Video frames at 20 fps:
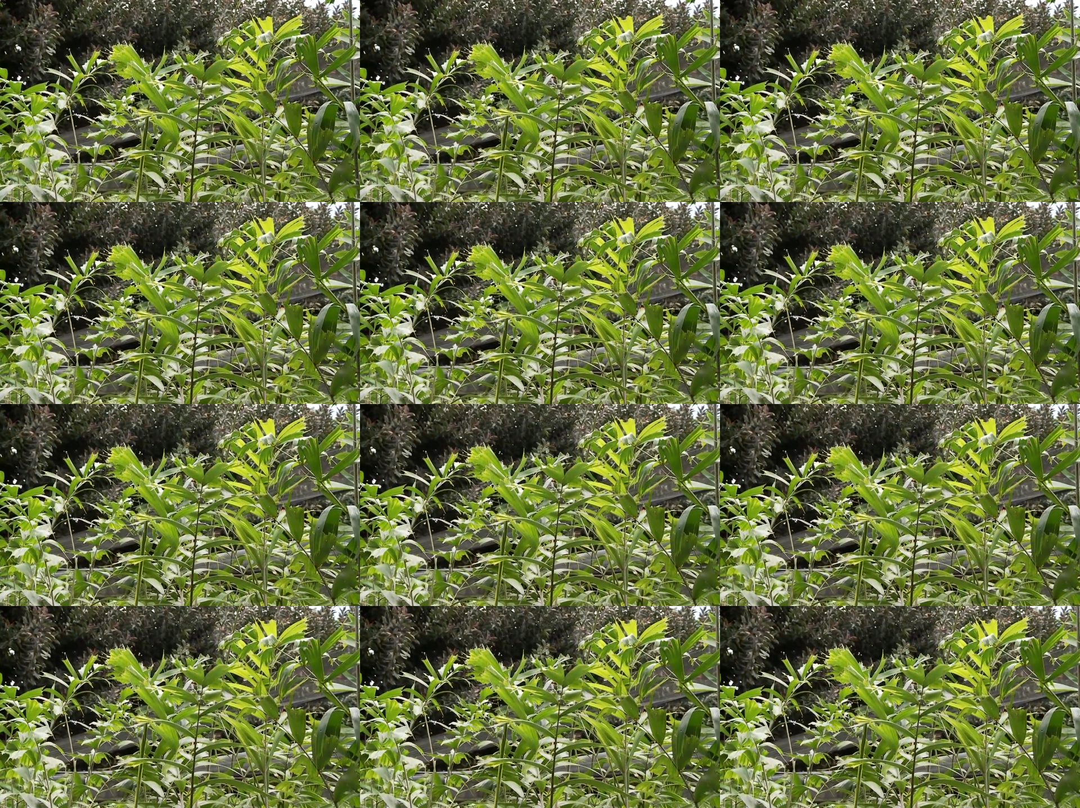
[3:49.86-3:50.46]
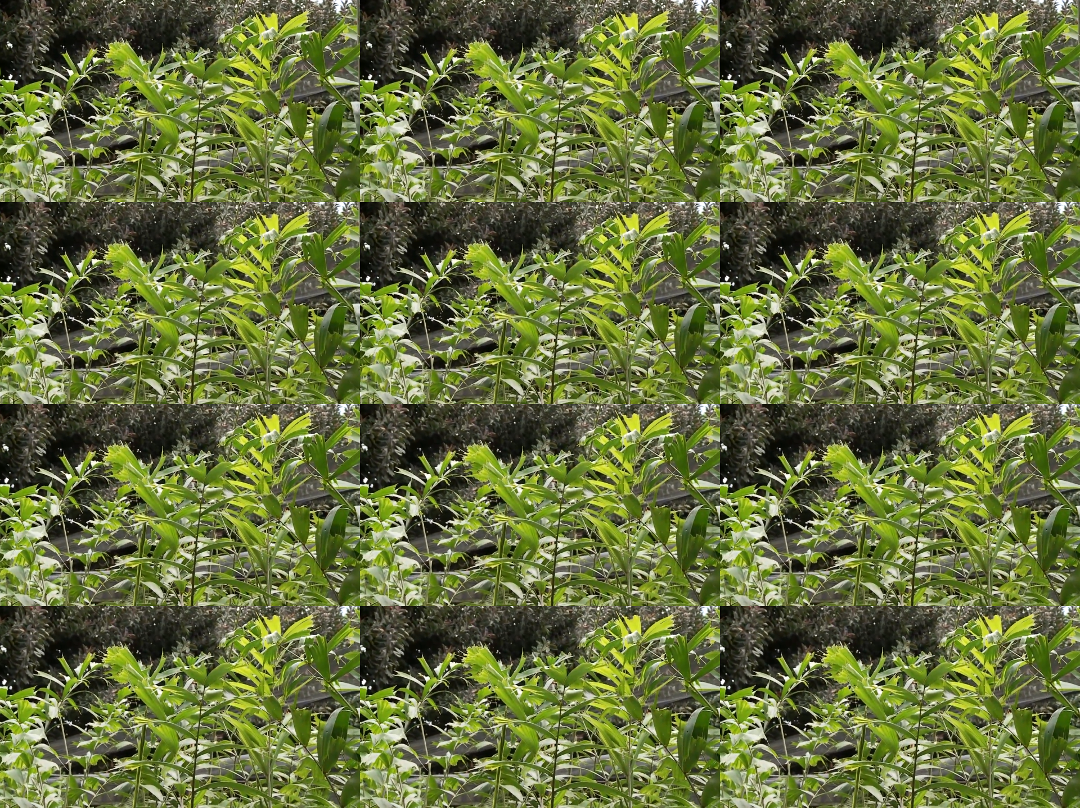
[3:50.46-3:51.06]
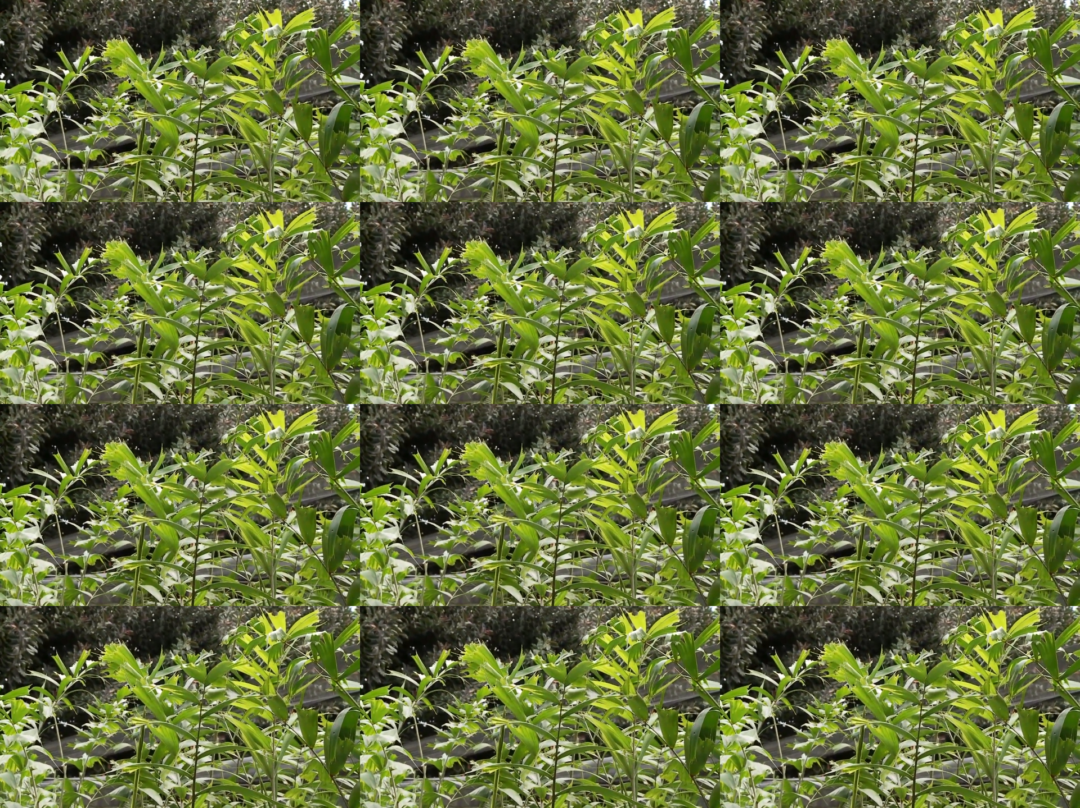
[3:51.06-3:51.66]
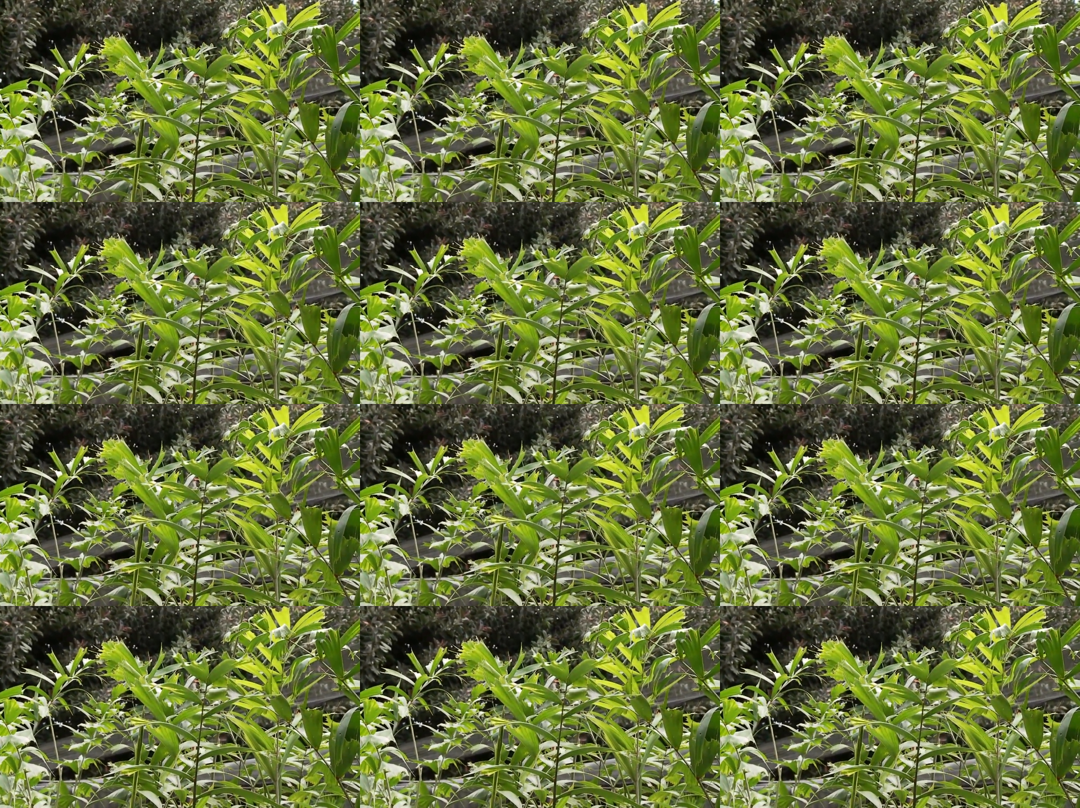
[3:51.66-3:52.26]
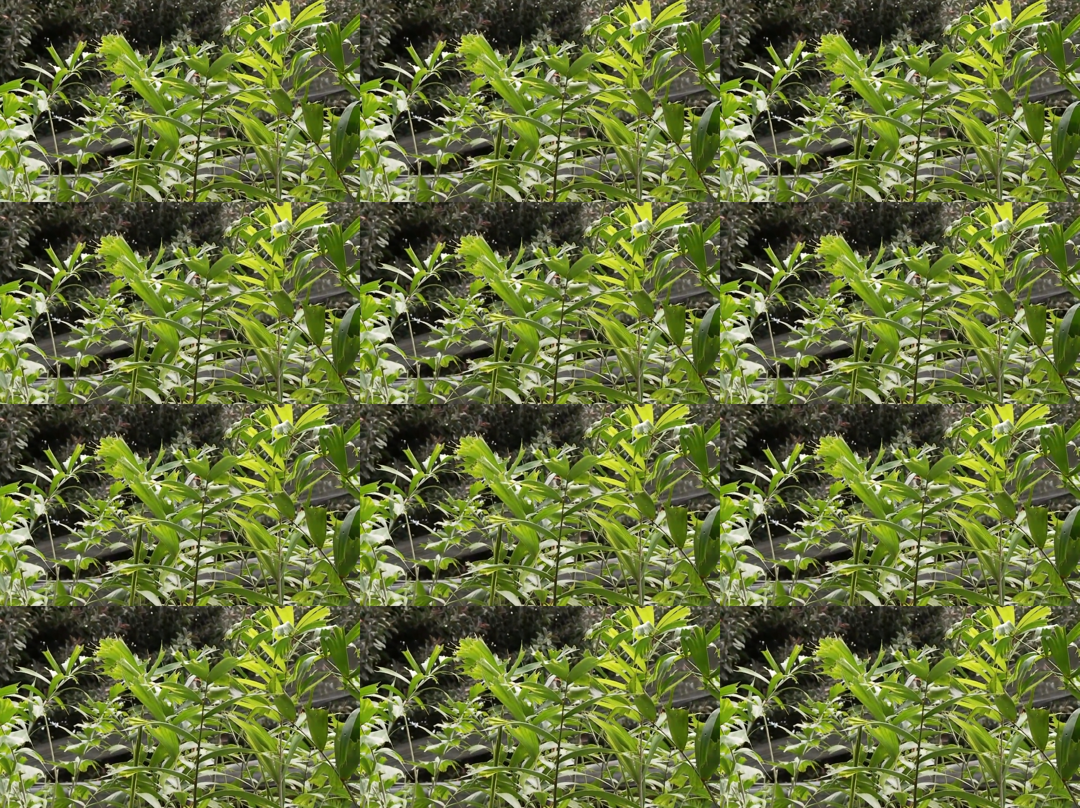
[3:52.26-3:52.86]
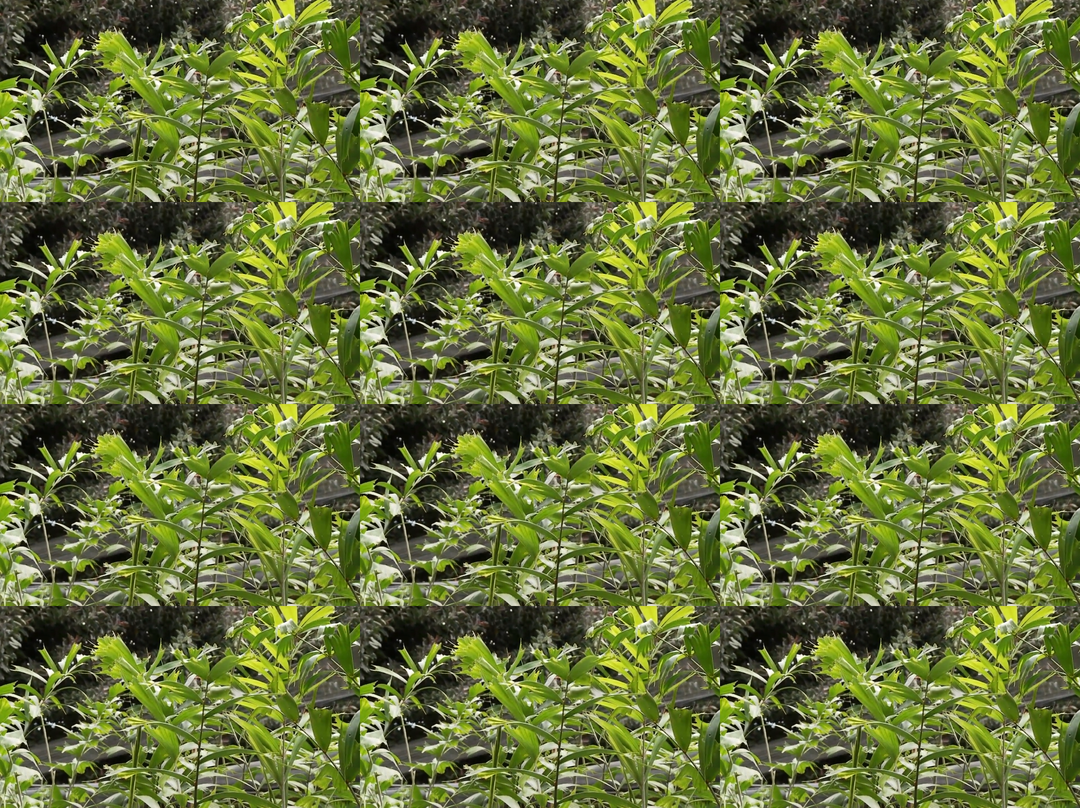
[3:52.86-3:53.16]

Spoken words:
Nobody's mouth can be seen.